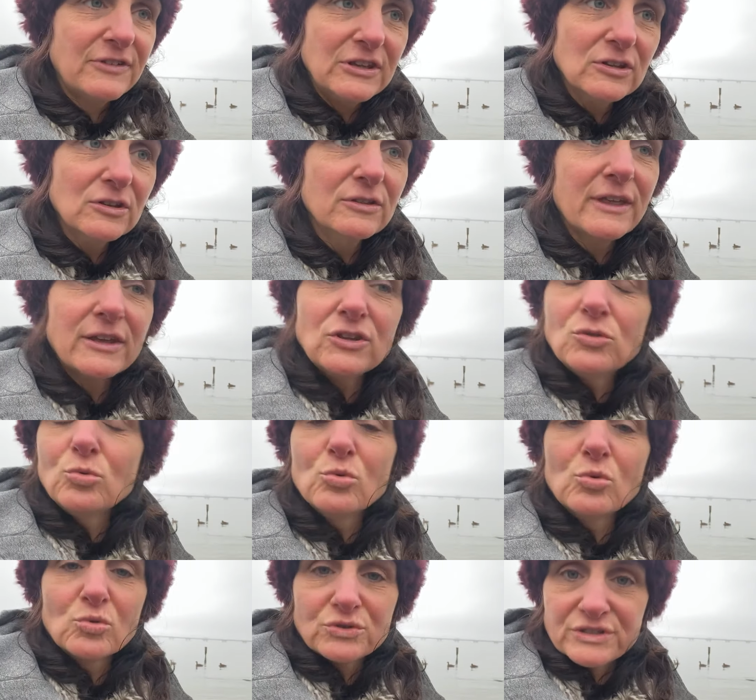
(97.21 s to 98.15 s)
feel that
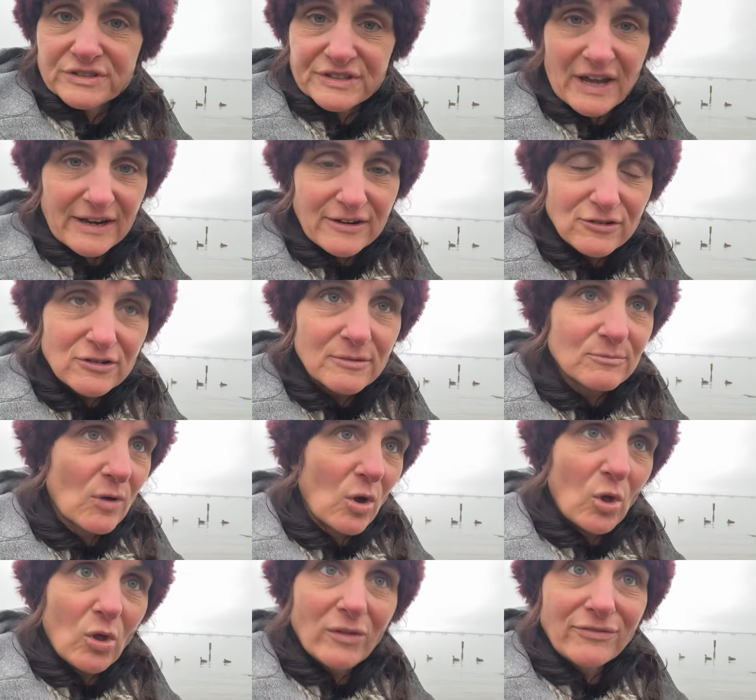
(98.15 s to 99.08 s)
you desire.
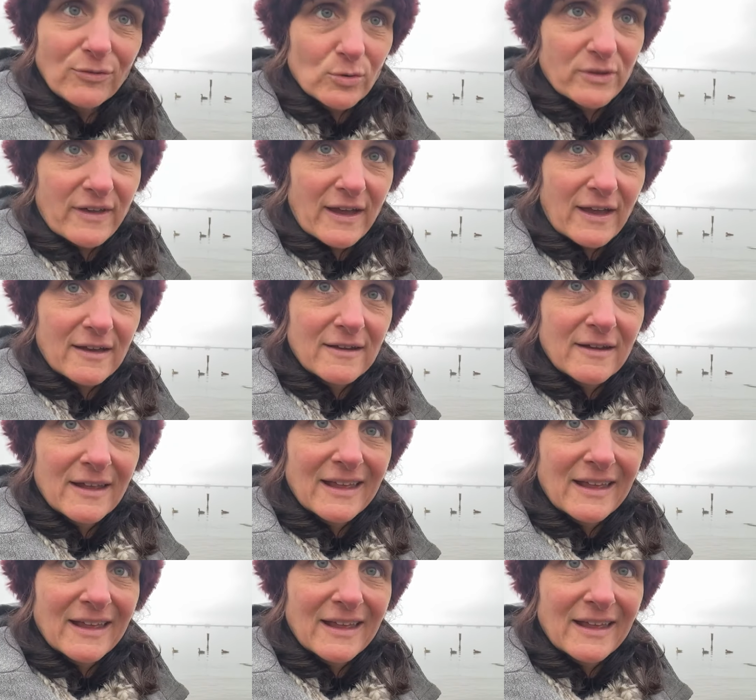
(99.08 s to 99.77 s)
I'm all for that.